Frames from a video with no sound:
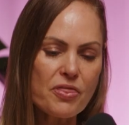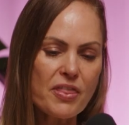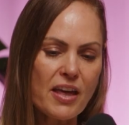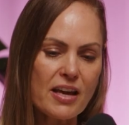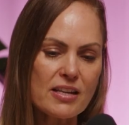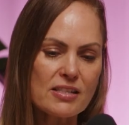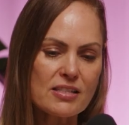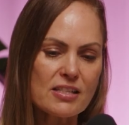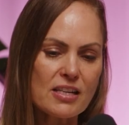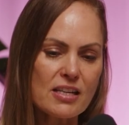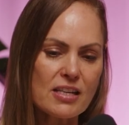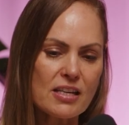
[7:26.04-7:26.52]

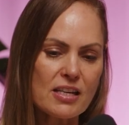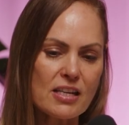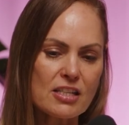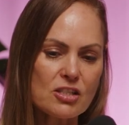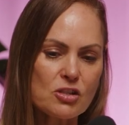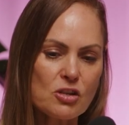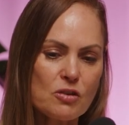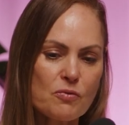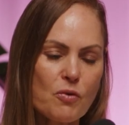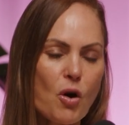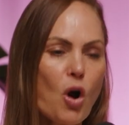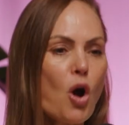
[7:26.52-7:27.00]
that did, it
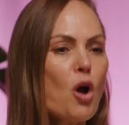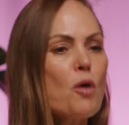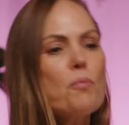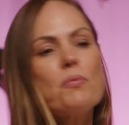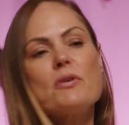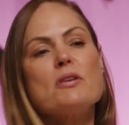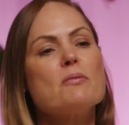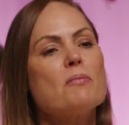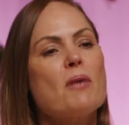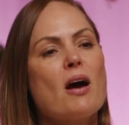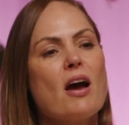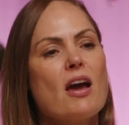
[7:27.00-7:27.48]
sort of
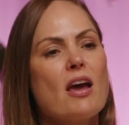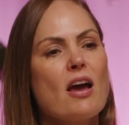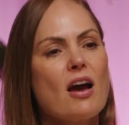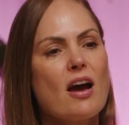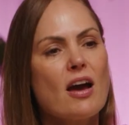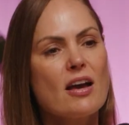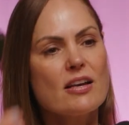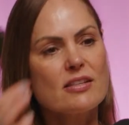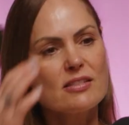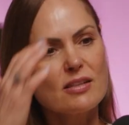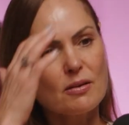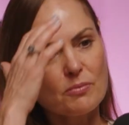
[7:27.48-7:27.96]
opened my
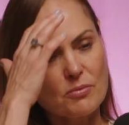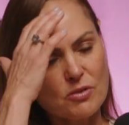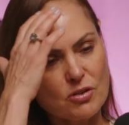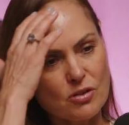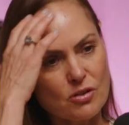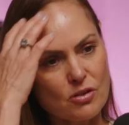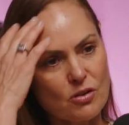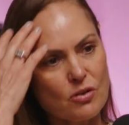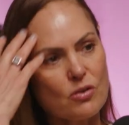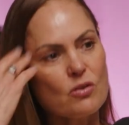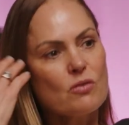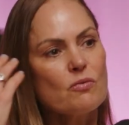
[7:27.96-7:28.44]
eyes up
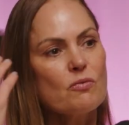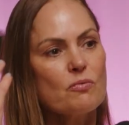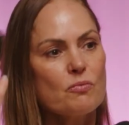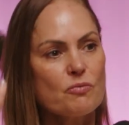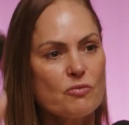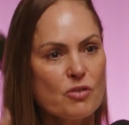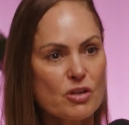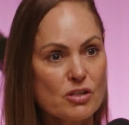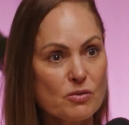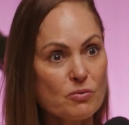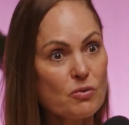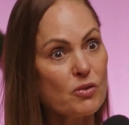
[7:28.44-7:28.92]
to,
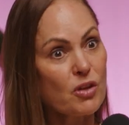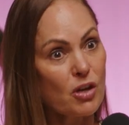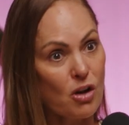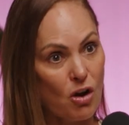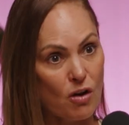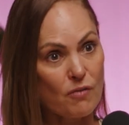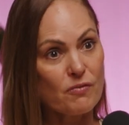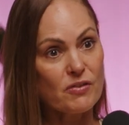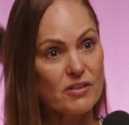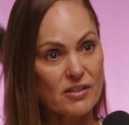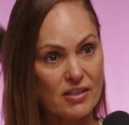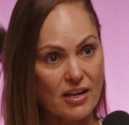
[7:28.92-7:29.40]
first of all, the
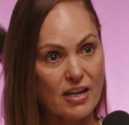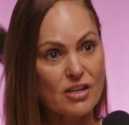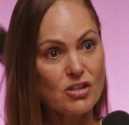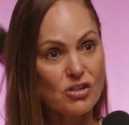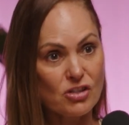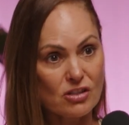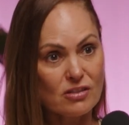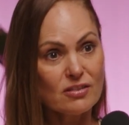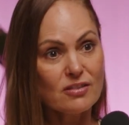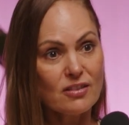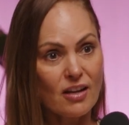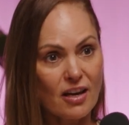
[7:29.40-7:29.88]

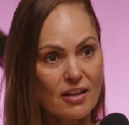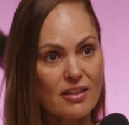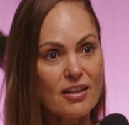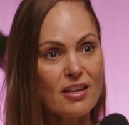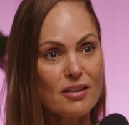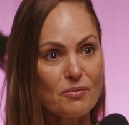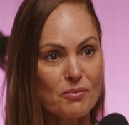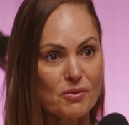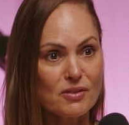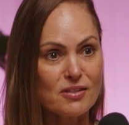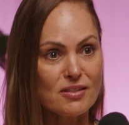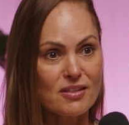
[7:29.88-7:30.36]
conversation, I think
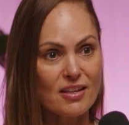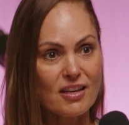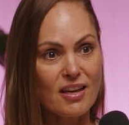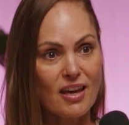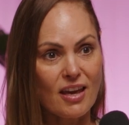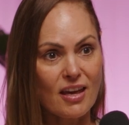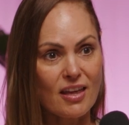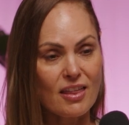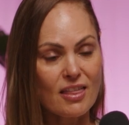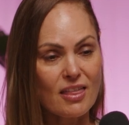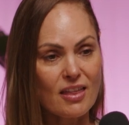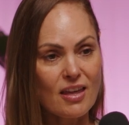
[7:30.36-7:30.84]
was the
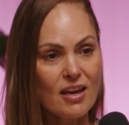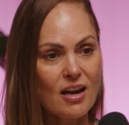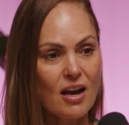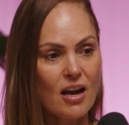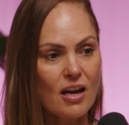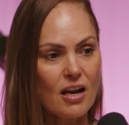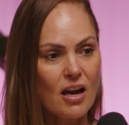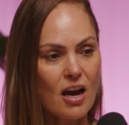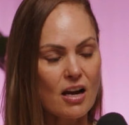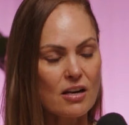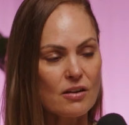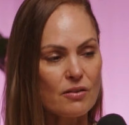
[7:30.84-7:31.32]
key thing. I
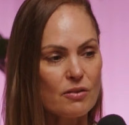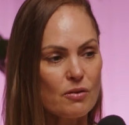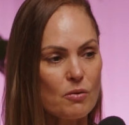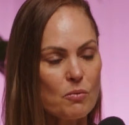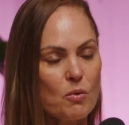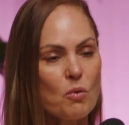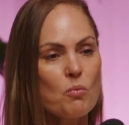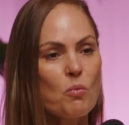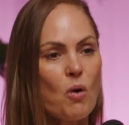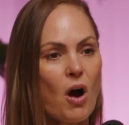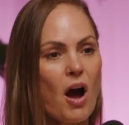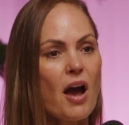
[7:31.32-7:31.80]
kind of thought,
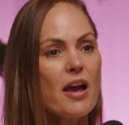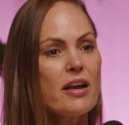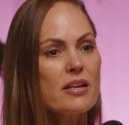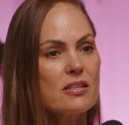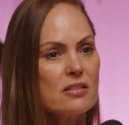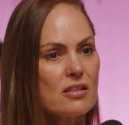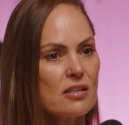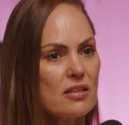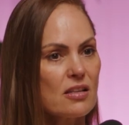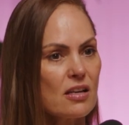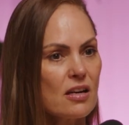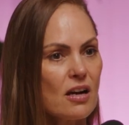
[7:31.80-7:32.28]
well, why is
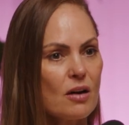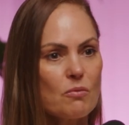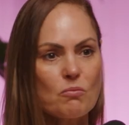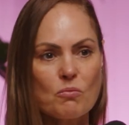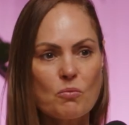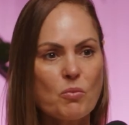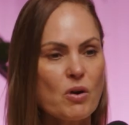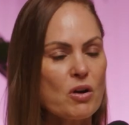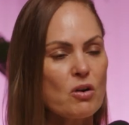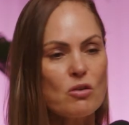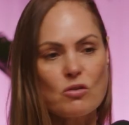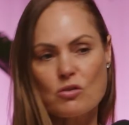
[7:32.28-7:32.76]
it that
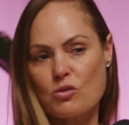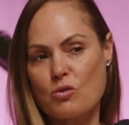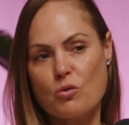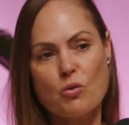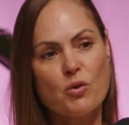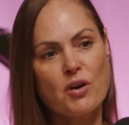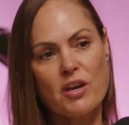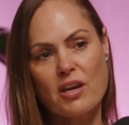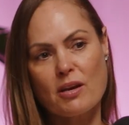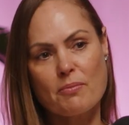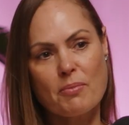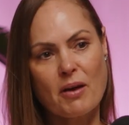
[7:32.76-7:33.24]
we're not
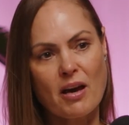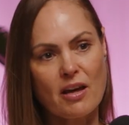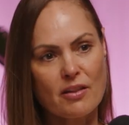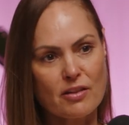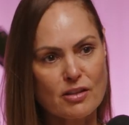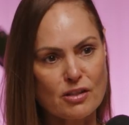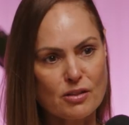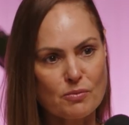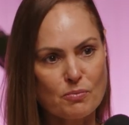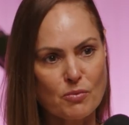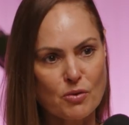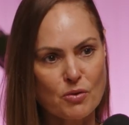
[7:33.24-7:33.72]
talking about
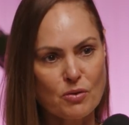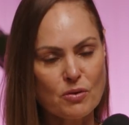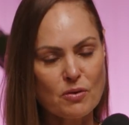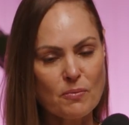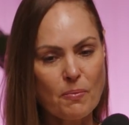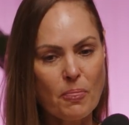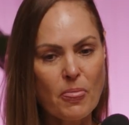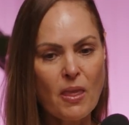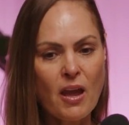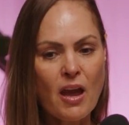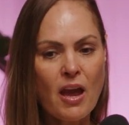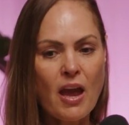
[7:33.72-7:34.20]
this more?
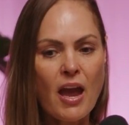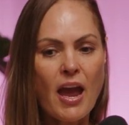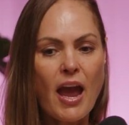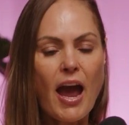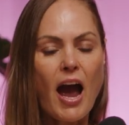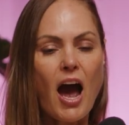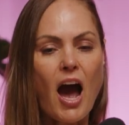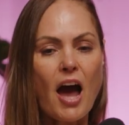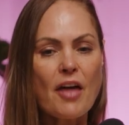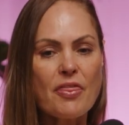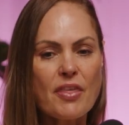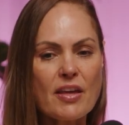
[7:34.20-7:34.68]

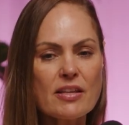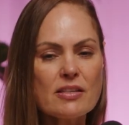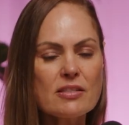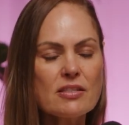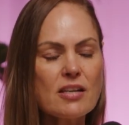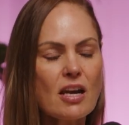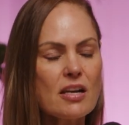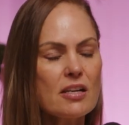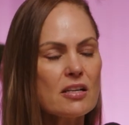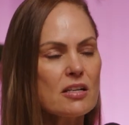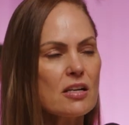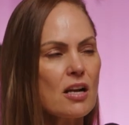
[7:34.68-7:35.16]
I then
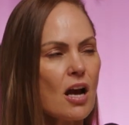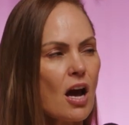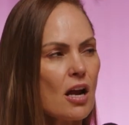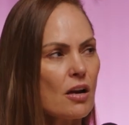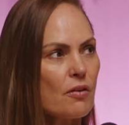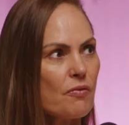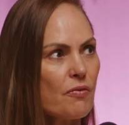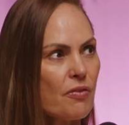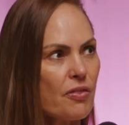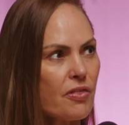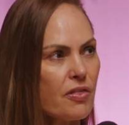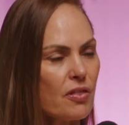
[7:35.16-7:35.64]
started to kind
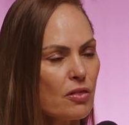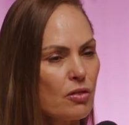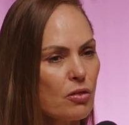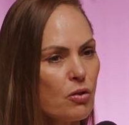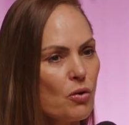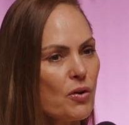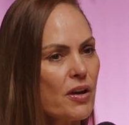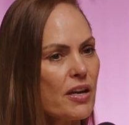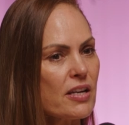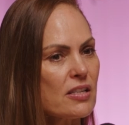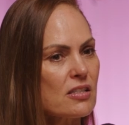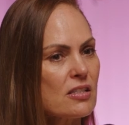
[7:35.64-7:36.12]
of
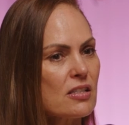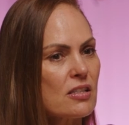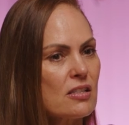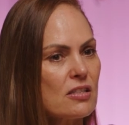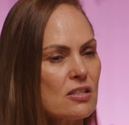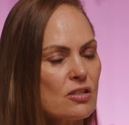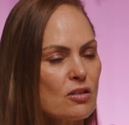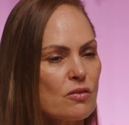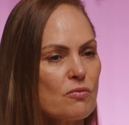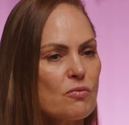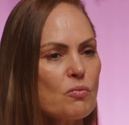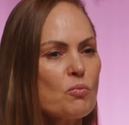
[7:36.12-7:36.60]
look into
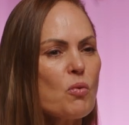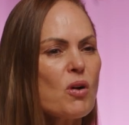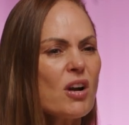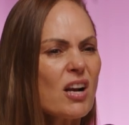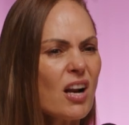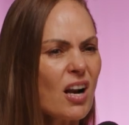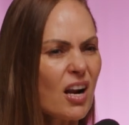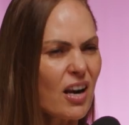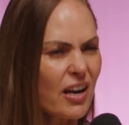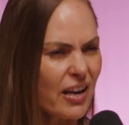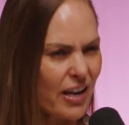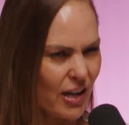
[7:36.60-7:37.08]
sort of what
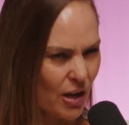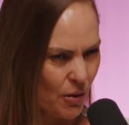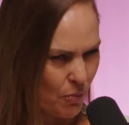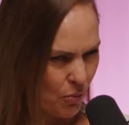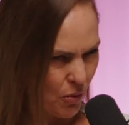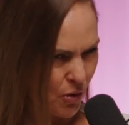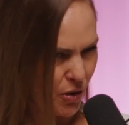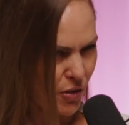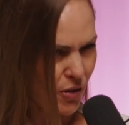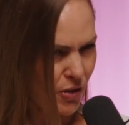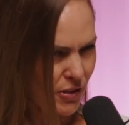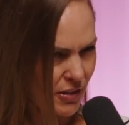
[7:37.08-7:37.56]
clearly
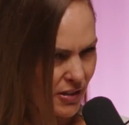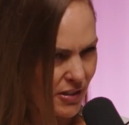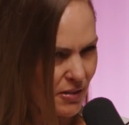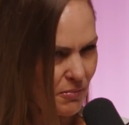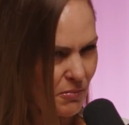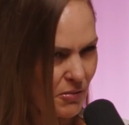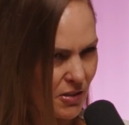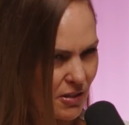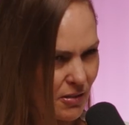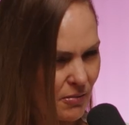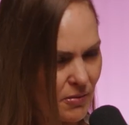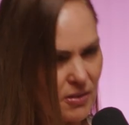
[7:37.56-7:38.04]
were those
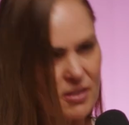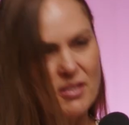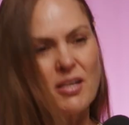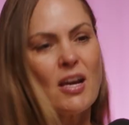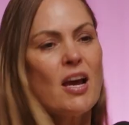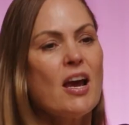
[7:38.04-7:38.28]
symptoms